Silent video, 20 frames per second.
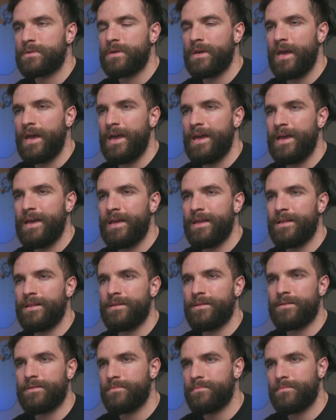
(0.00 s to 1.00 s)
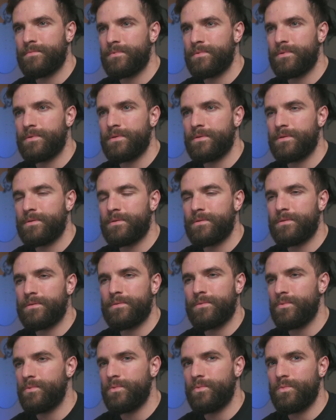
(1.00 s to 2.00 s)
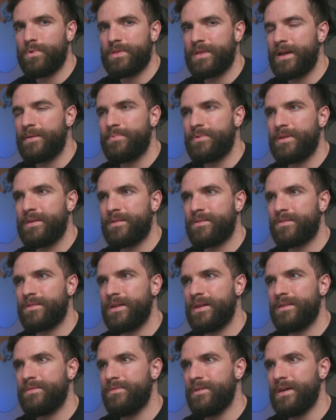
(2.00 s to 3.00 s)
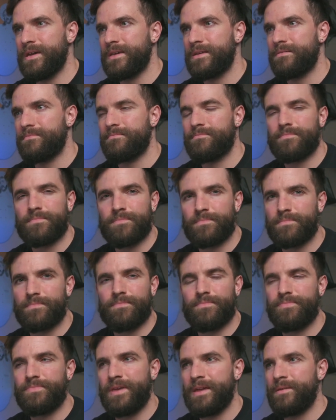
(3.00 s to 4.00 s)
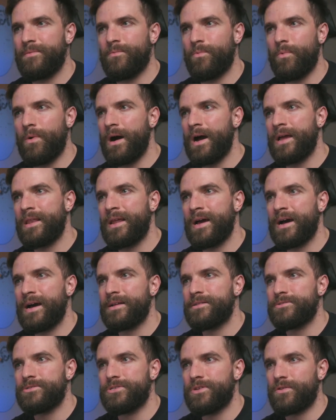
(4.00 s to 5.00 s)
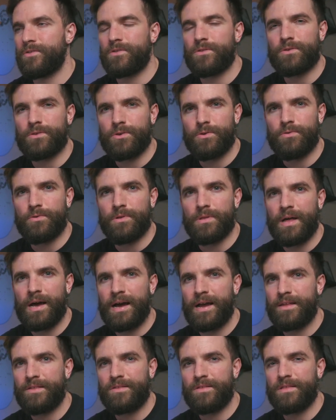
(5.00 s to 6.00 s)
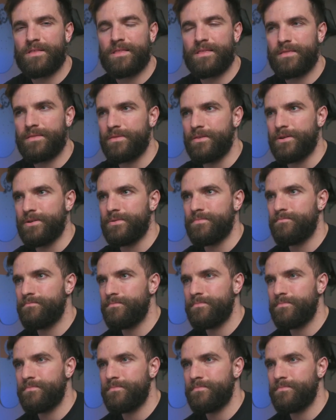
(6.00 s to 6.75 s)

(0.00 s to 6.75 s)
And with that being said, like, then why not just utilize the